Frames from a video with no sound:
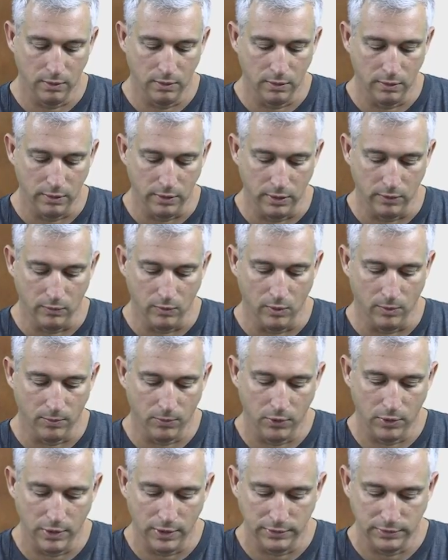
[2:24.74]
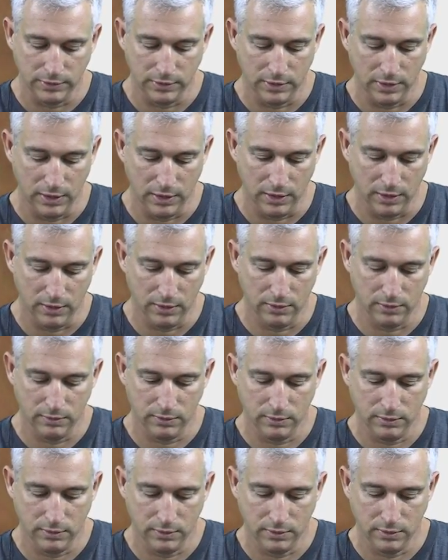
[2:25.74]
And we'll press
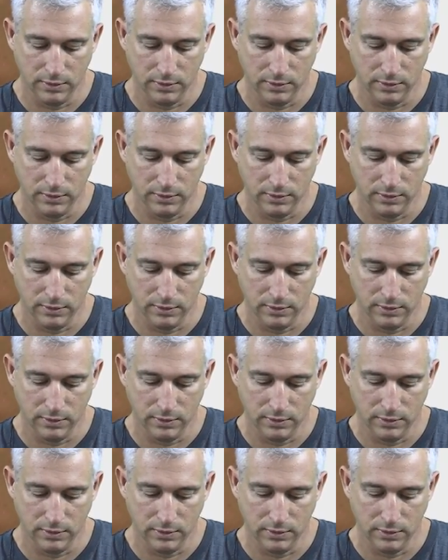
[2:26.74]
down,